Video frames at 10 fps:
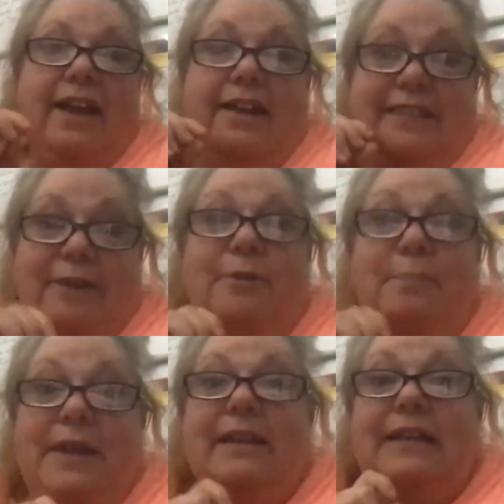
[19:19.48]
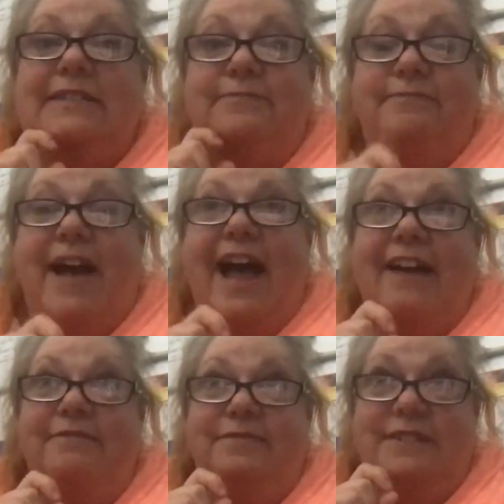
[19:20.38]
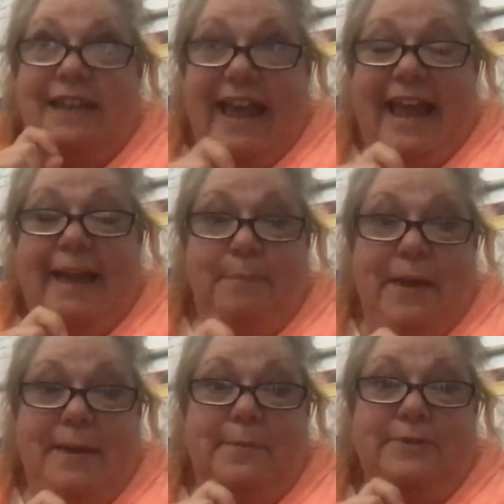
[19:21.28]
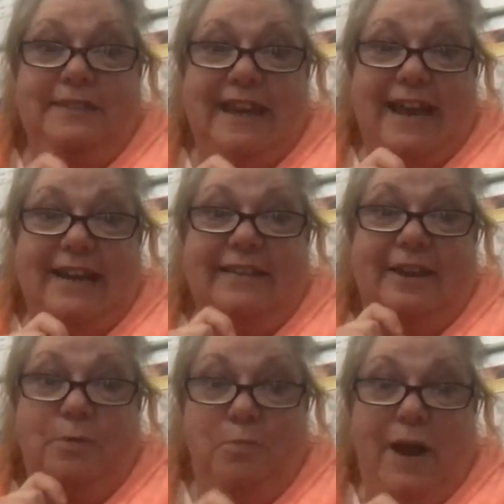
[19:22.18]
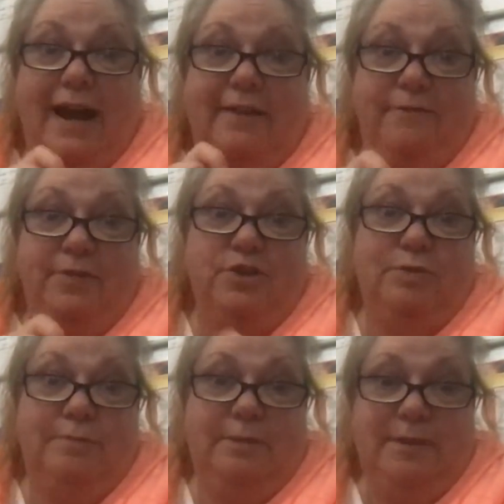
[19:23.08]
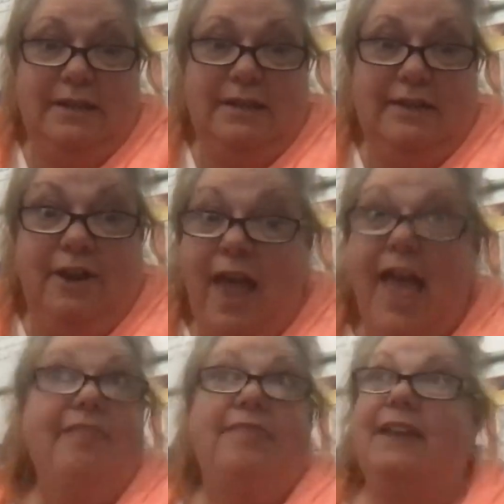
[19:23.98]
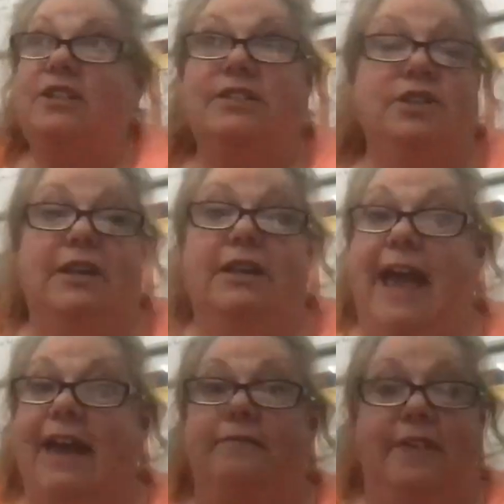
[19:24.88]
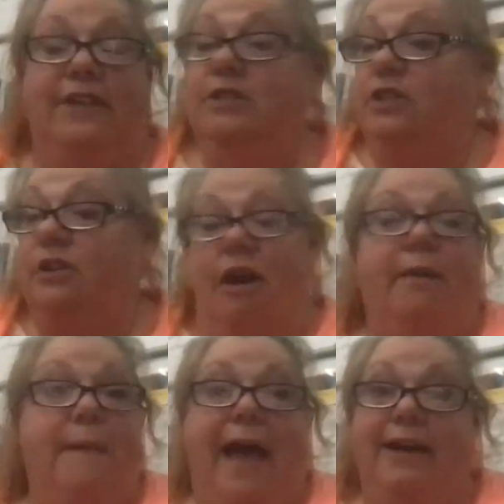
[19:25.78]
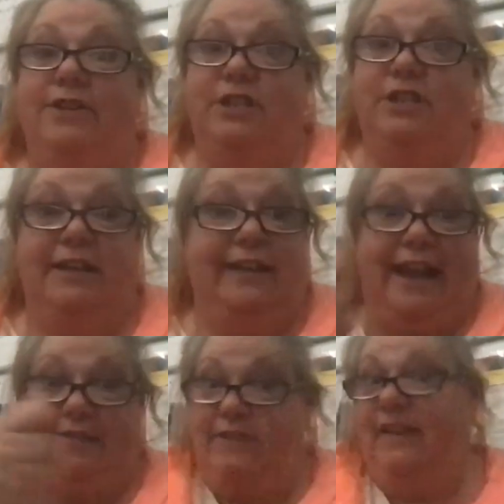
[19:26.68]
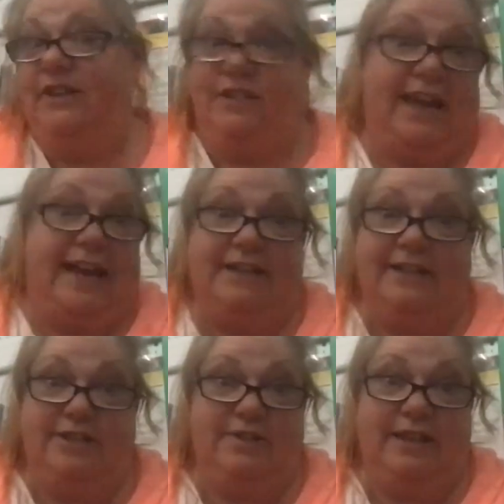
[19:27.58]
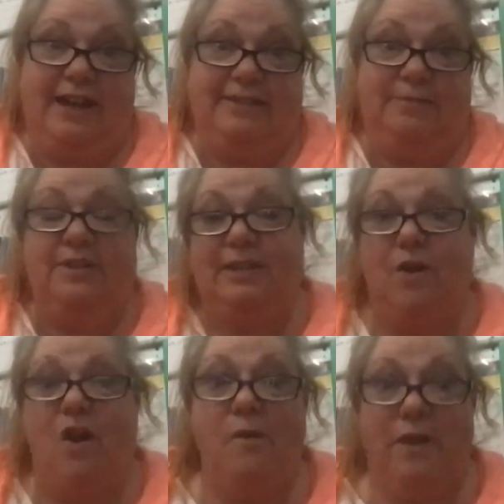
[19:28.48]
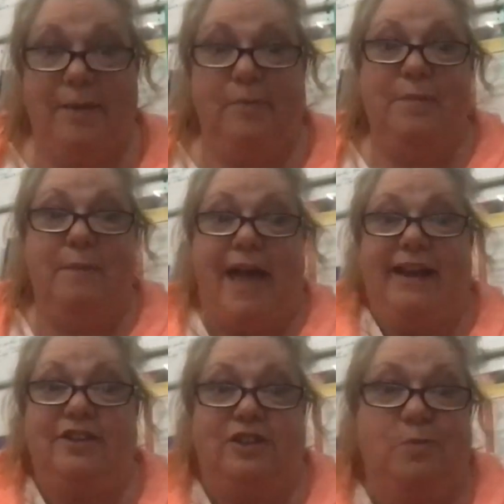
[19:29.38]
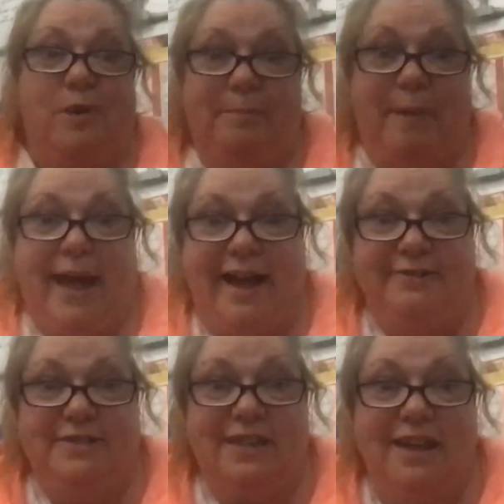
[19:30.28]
There would be at least five to eight people standing there waiting for the shrimp to be delivered. They just took it out of, they just took our packaging and then they just handed it to the customer because they were already prepackaged in one pound.